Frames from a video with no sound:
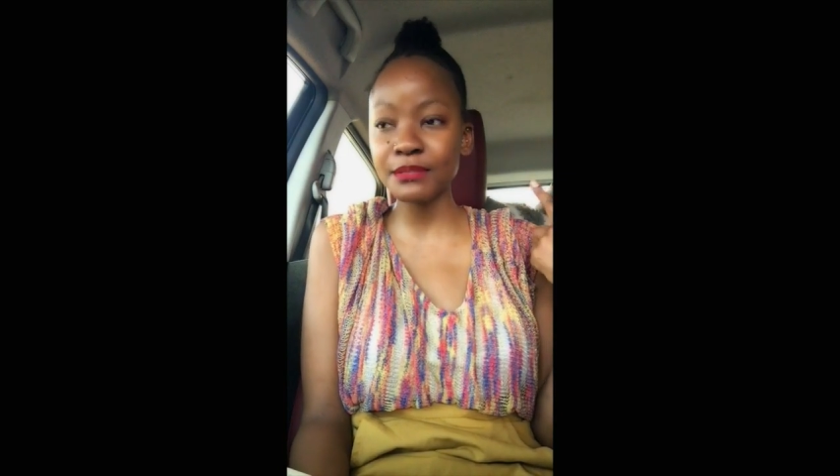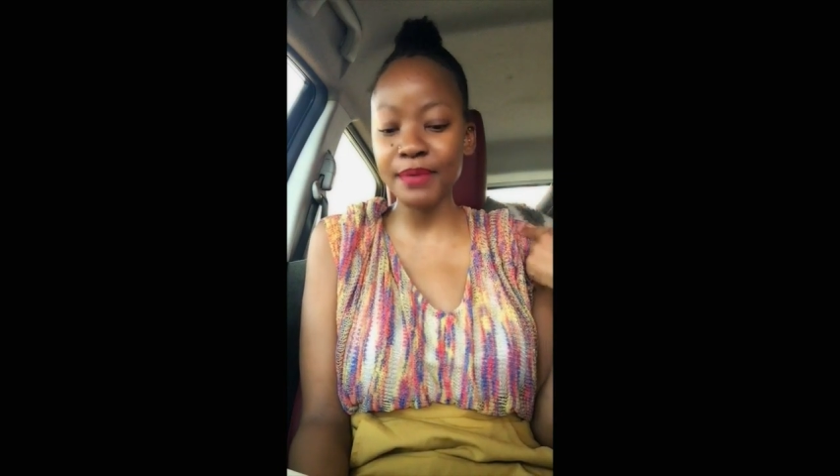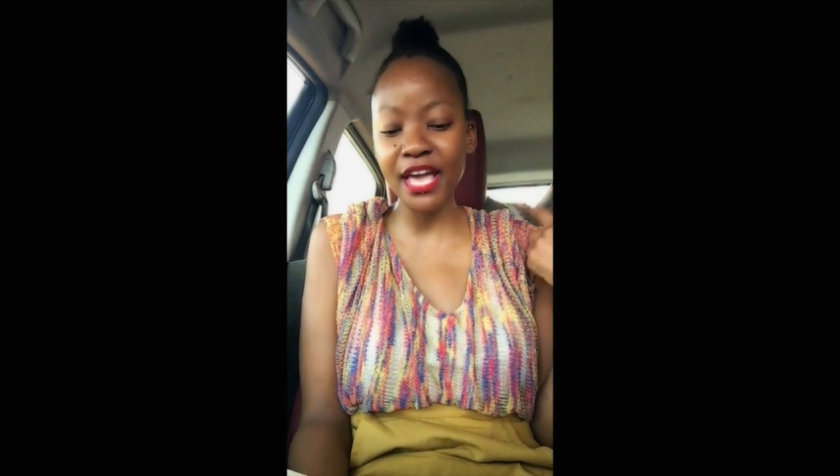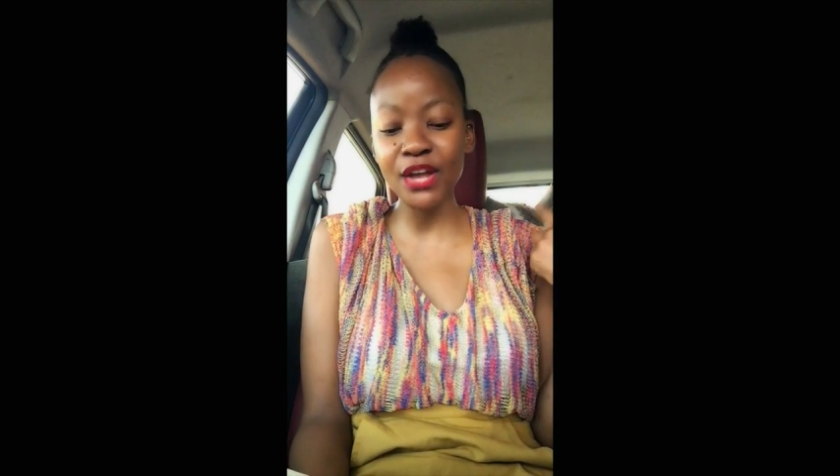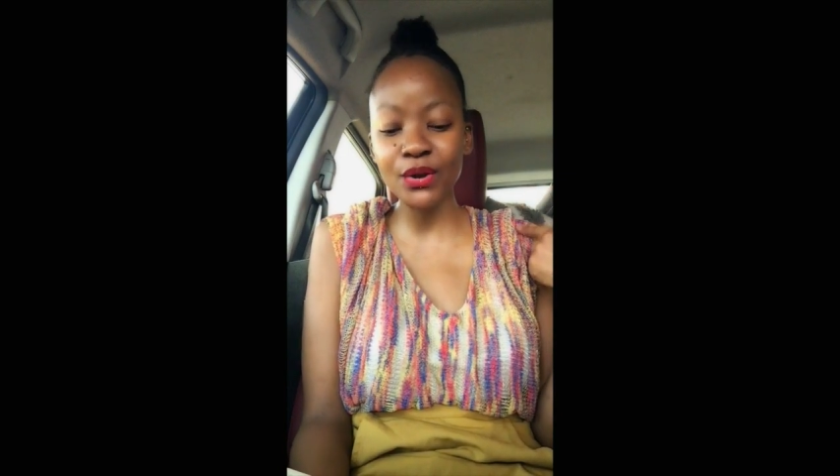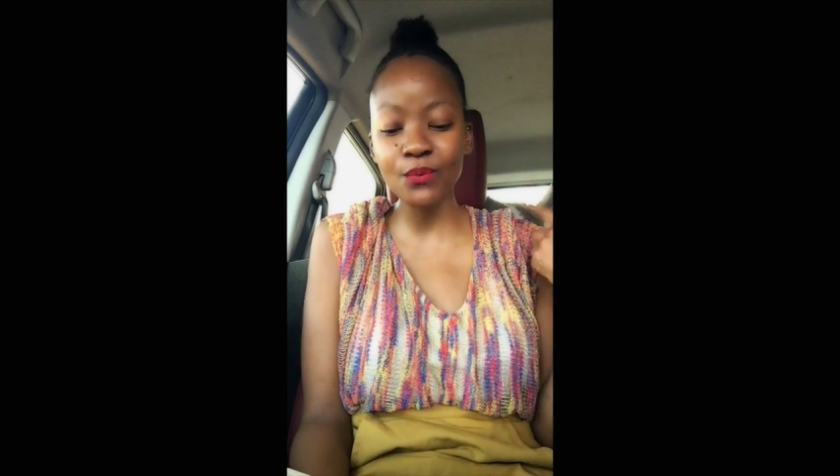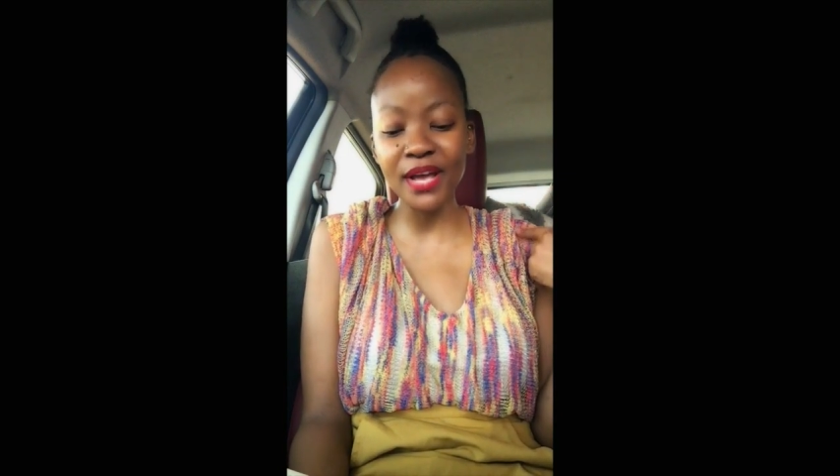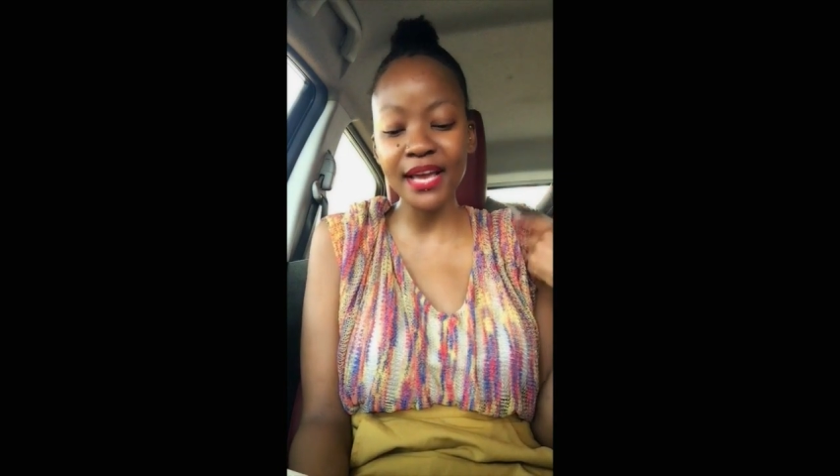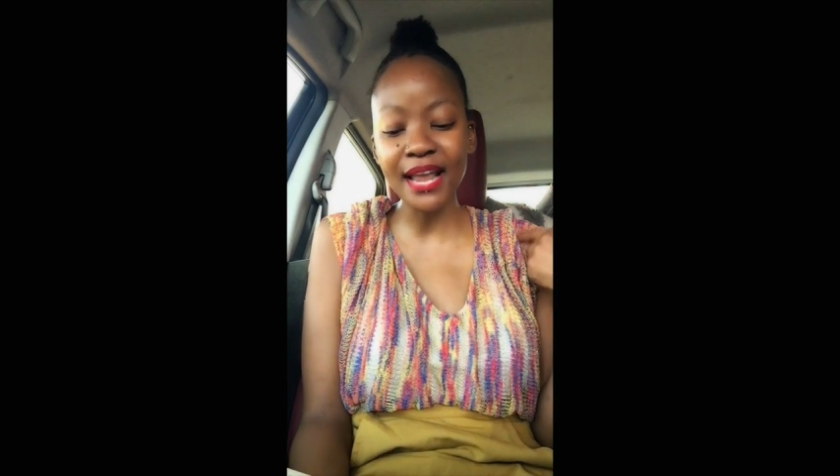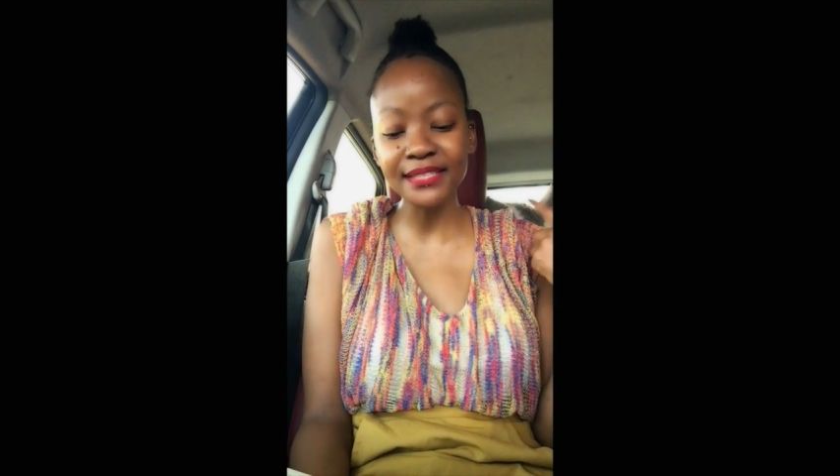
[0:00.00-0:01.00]
better
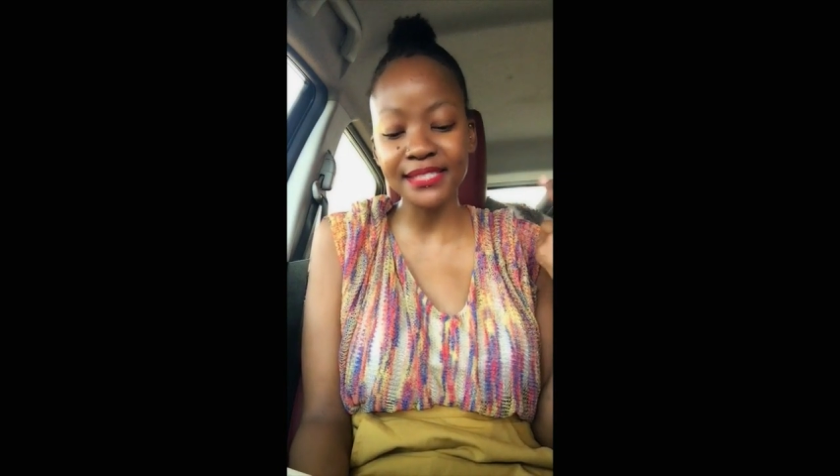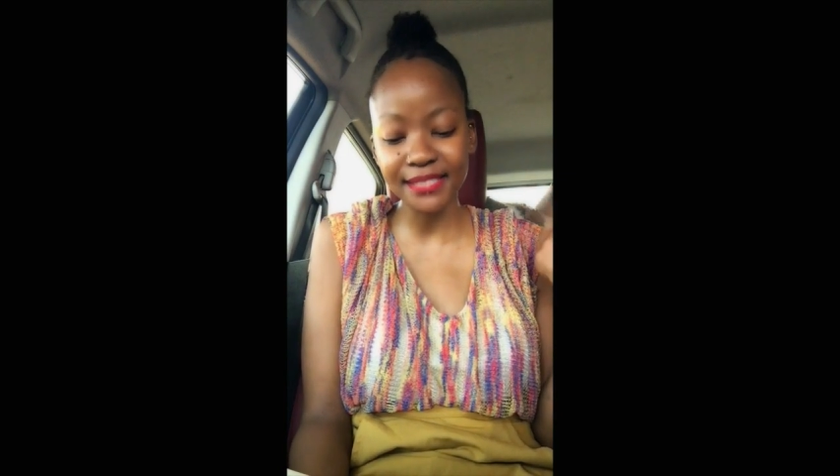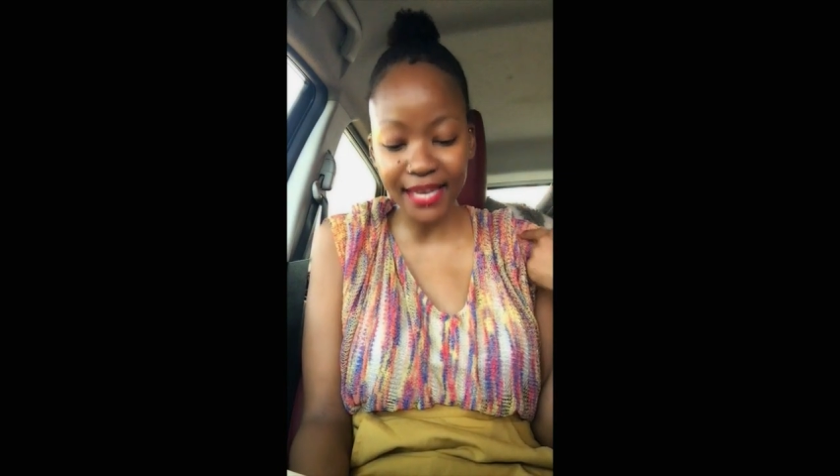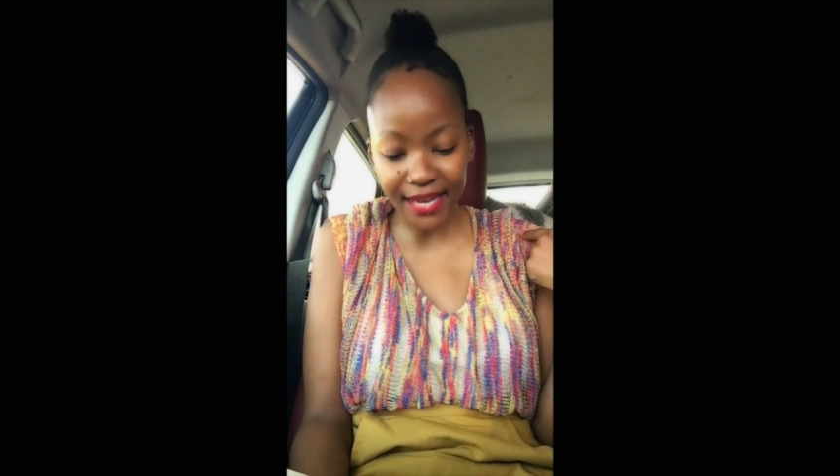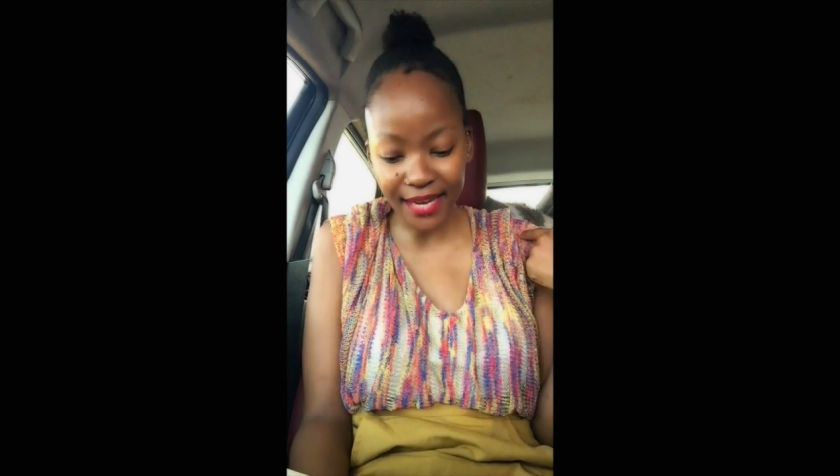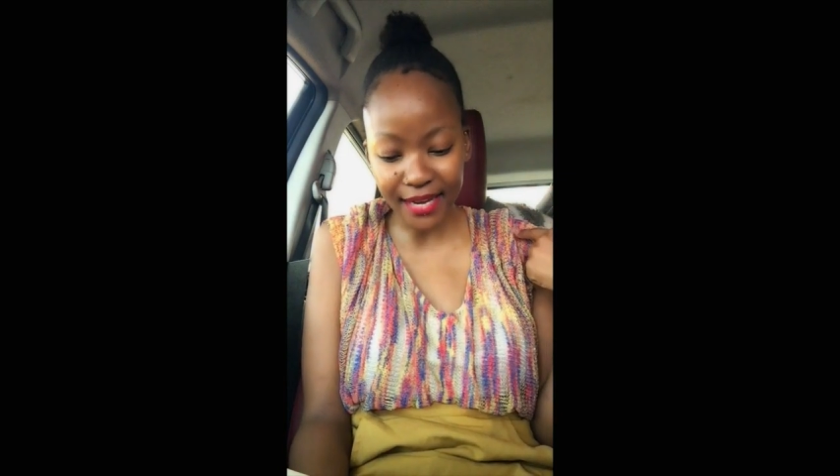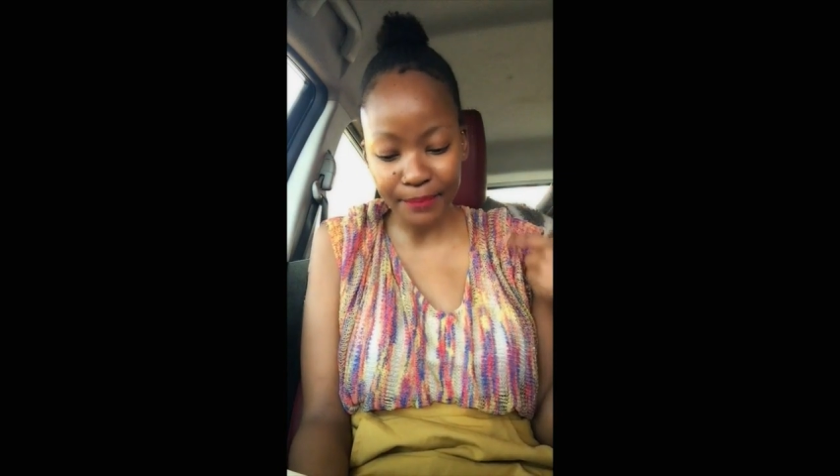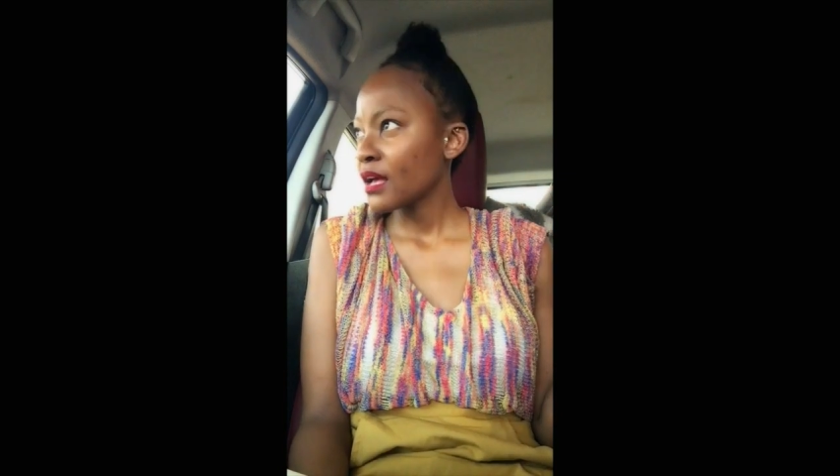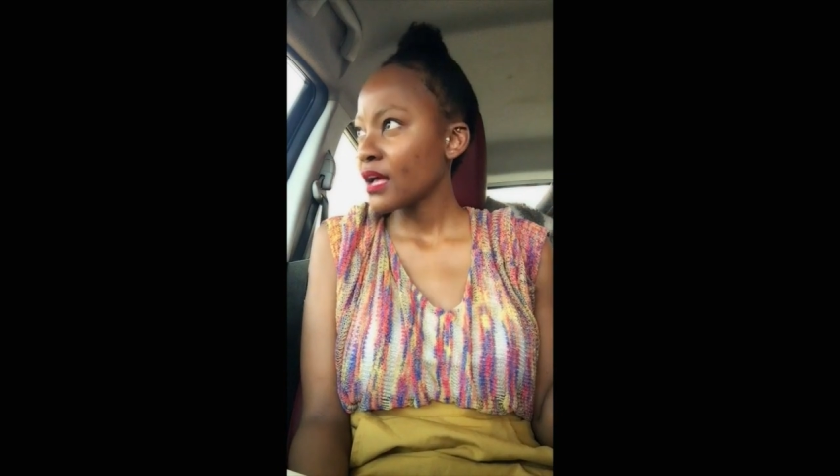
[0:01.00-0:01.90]
when I sing.